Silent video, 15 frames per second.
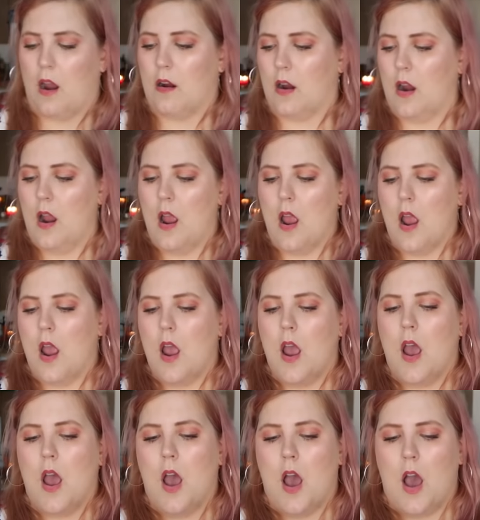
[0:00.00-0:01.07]
are
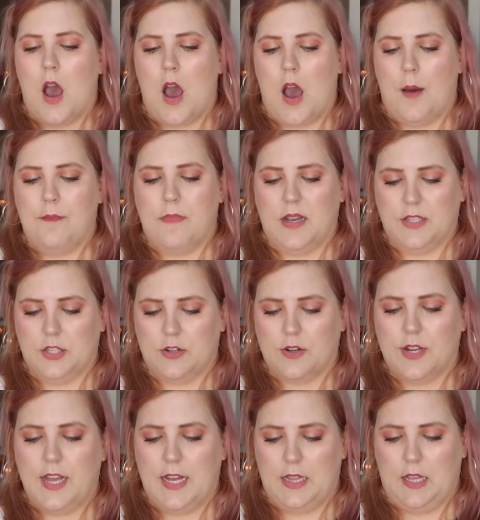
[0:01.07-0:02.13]
a
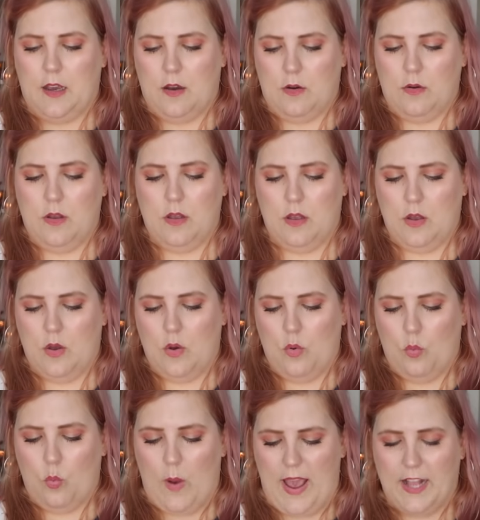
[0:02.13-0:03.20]
mustard yellow
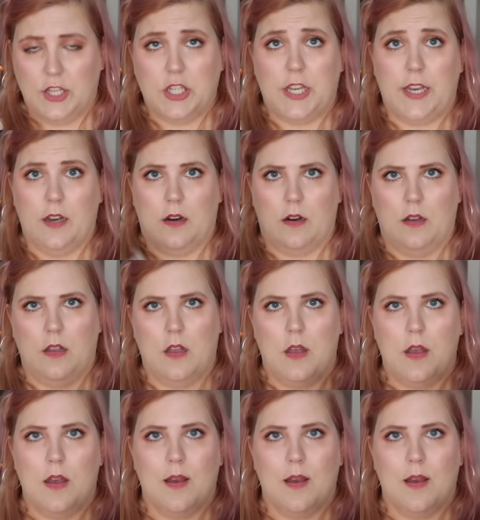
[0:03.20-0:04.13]
wedge heel,